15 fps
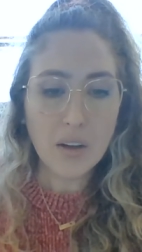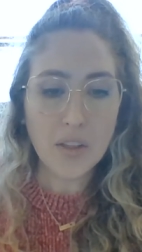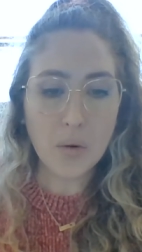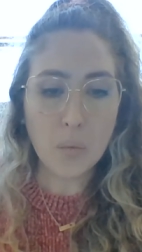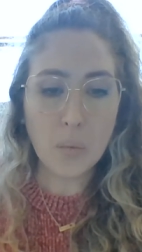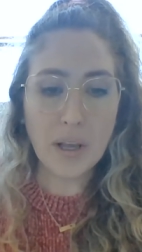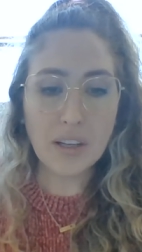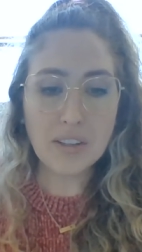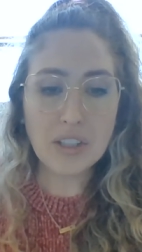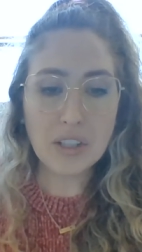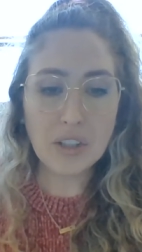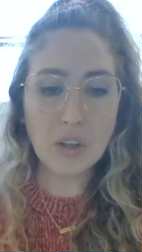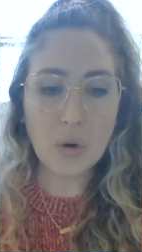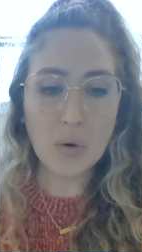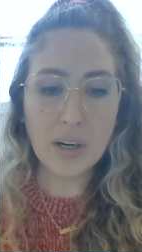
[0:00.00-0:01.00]
The
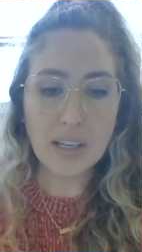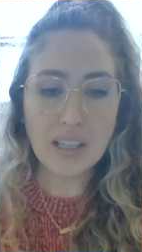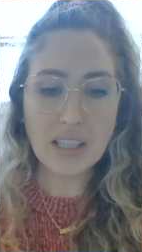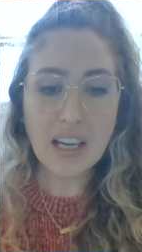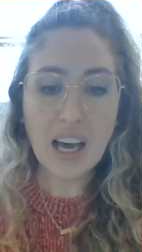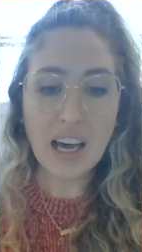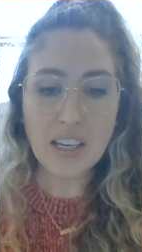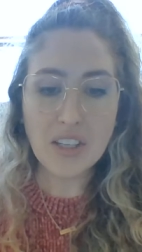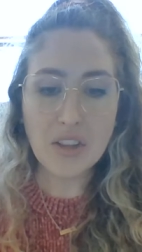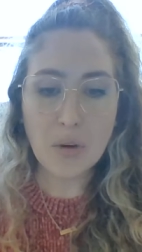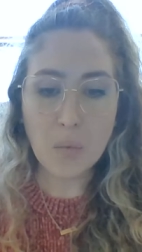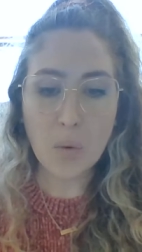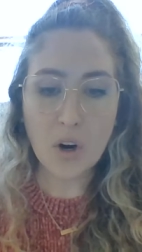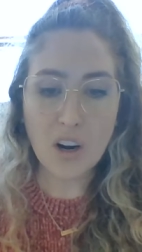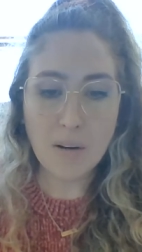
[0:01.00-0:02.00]
Weder-lord cut the
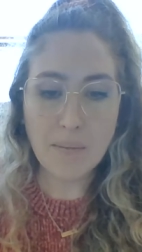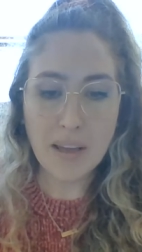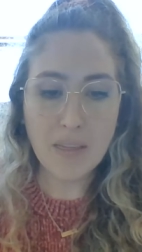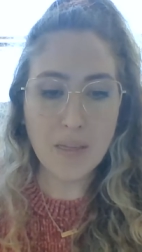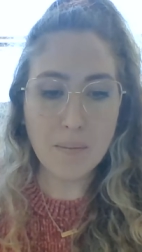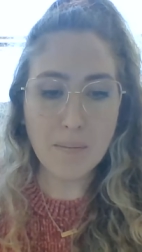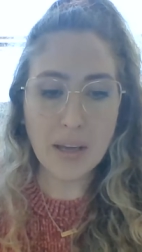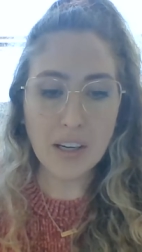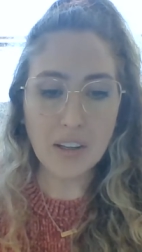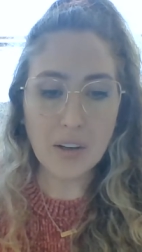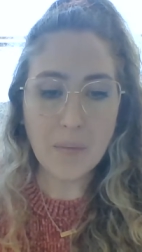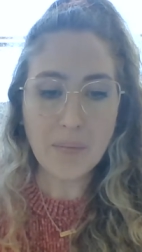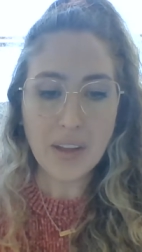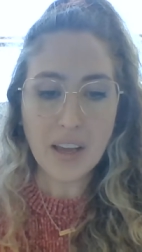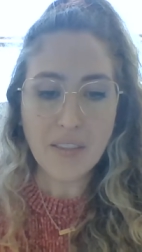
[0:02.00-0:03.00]
worm in the
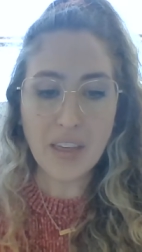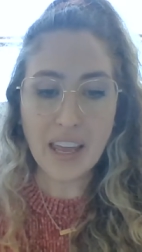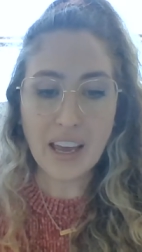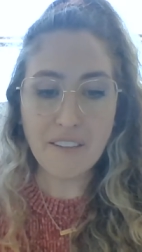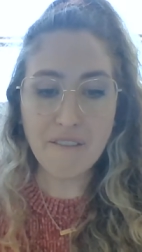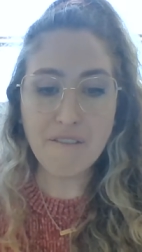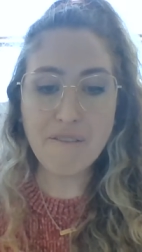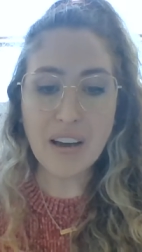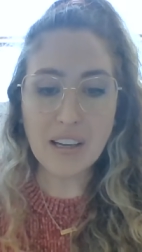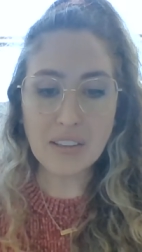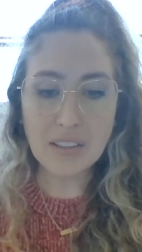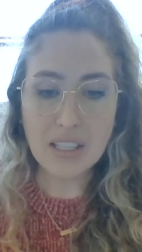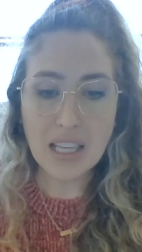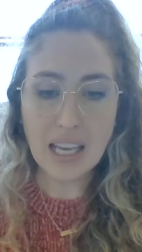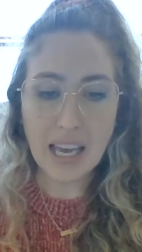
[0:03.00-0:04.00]
middle. They had
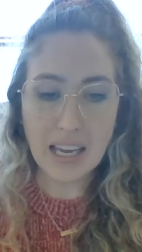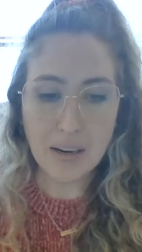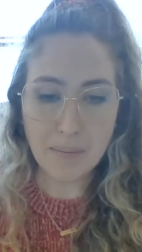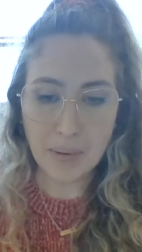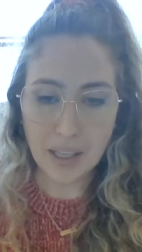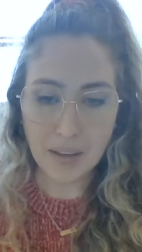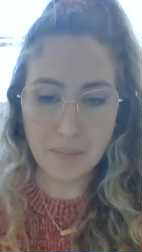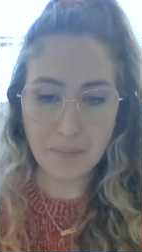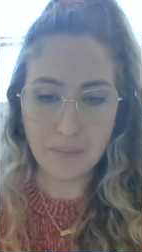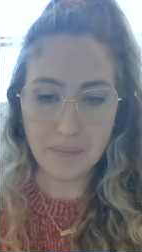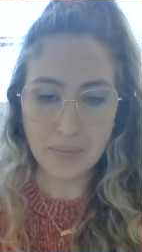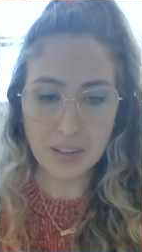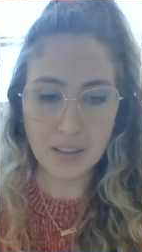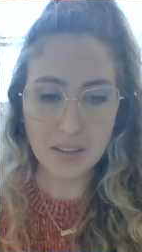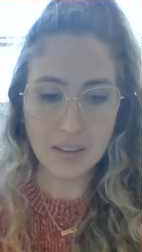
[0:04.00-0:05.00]
felled the enemy.
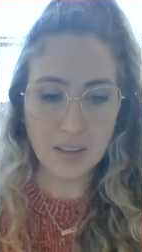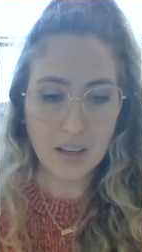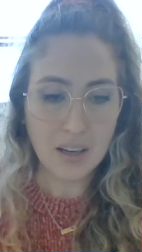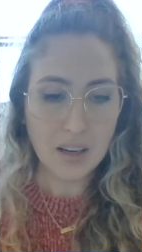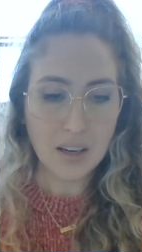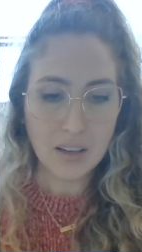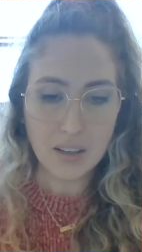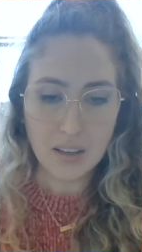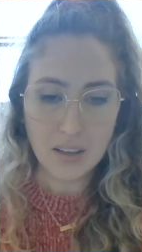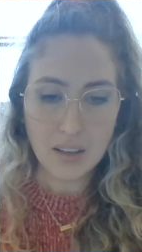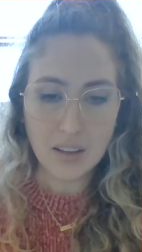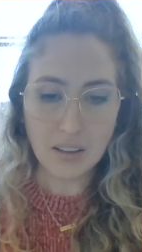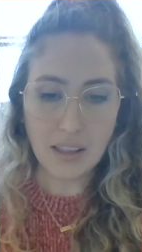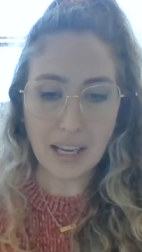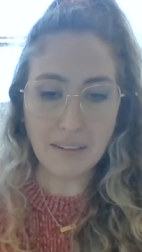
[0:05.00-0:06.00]

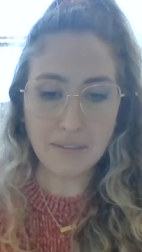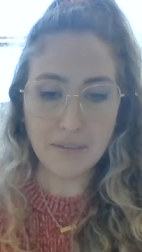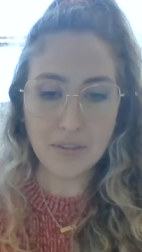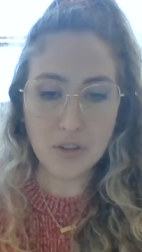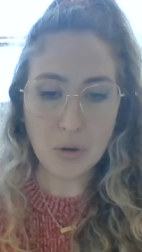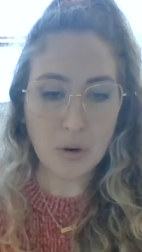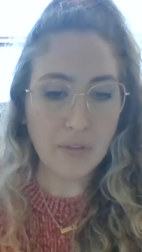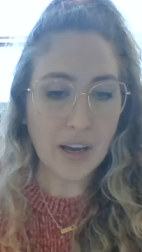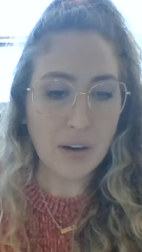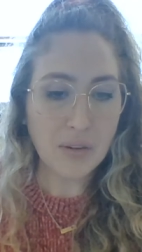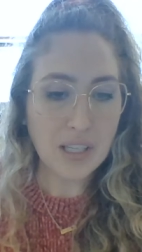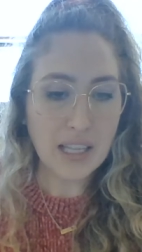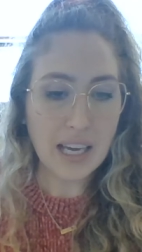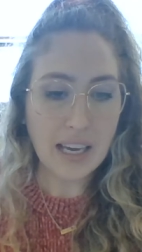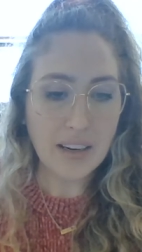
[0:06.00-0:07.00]
Life drove
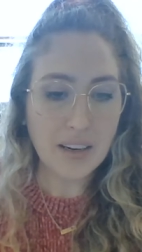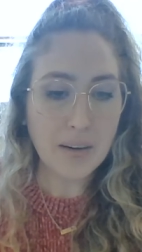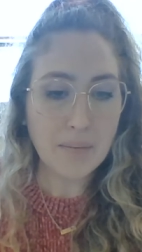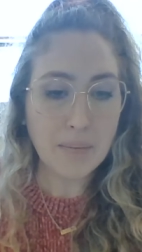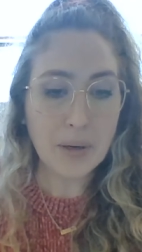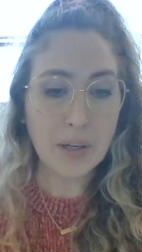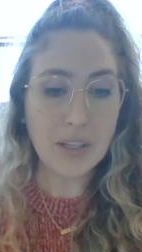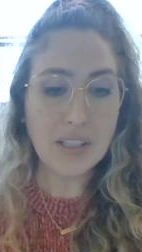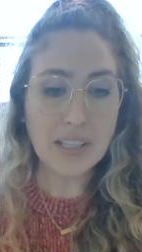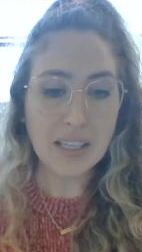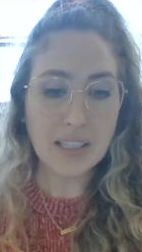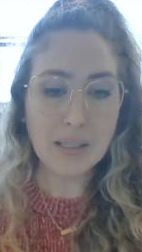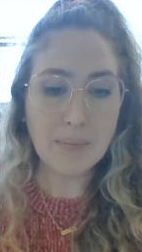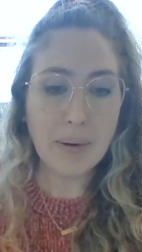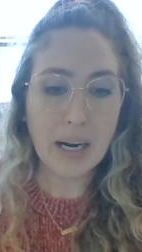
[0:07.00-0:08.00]
out then
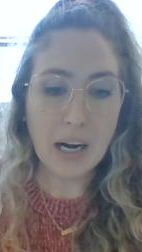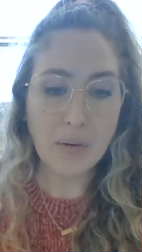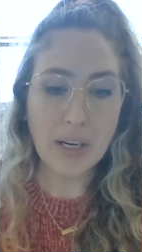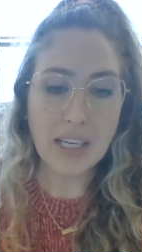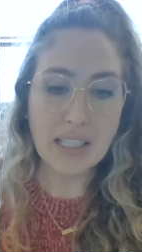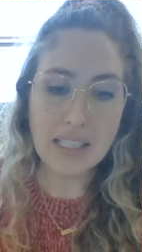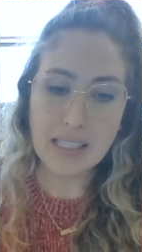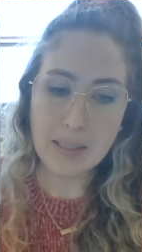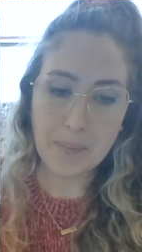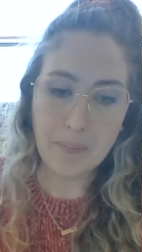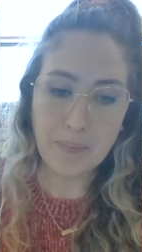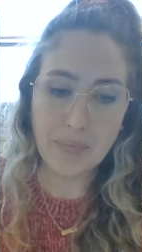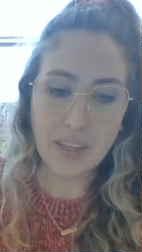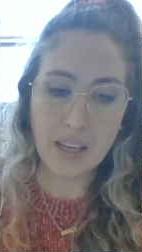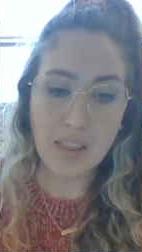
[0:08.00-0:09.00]
Perseant Paranus.
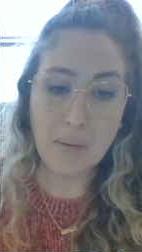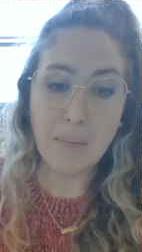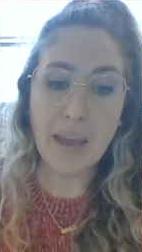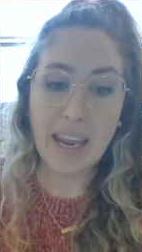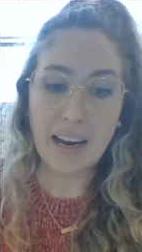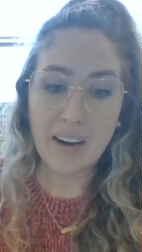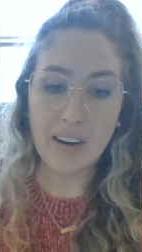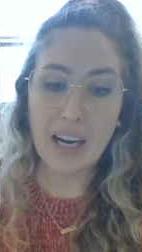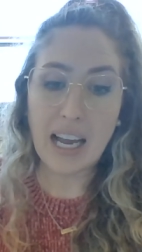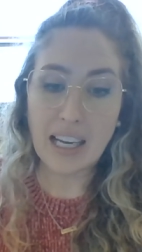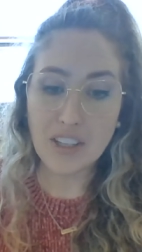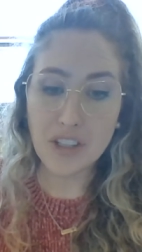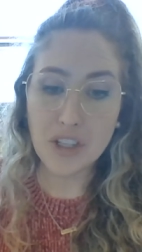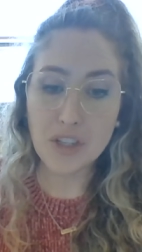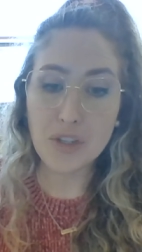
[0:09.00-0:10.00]
The pair
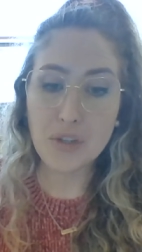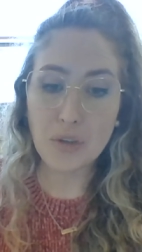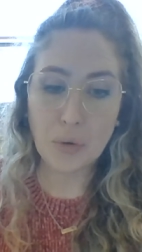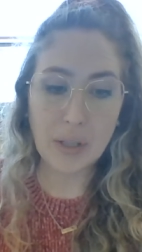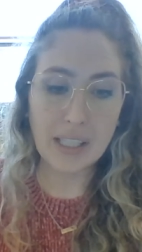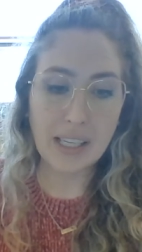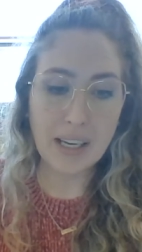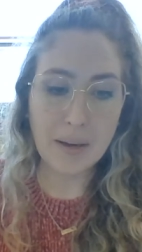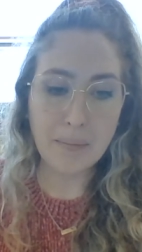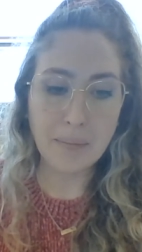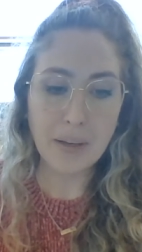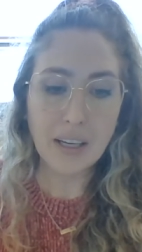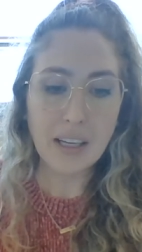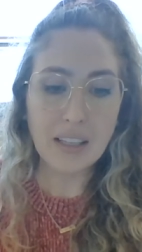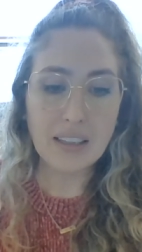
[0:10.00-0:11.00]
had destroyed him,
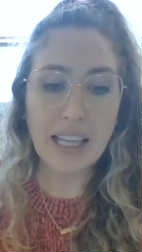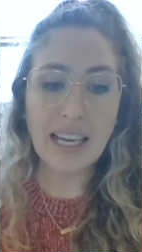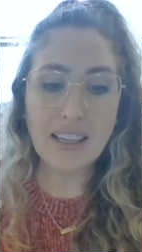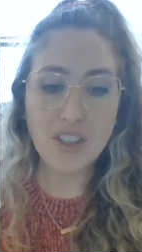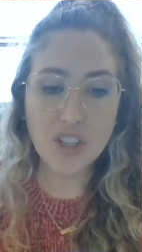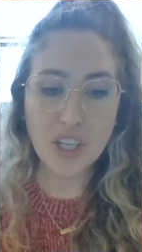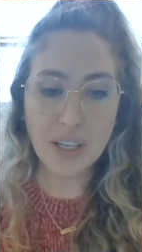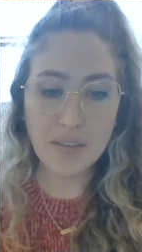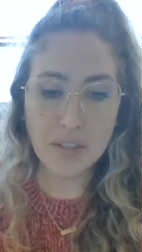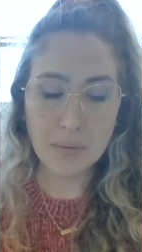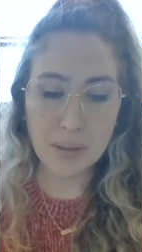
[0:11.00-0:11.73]
land chiefs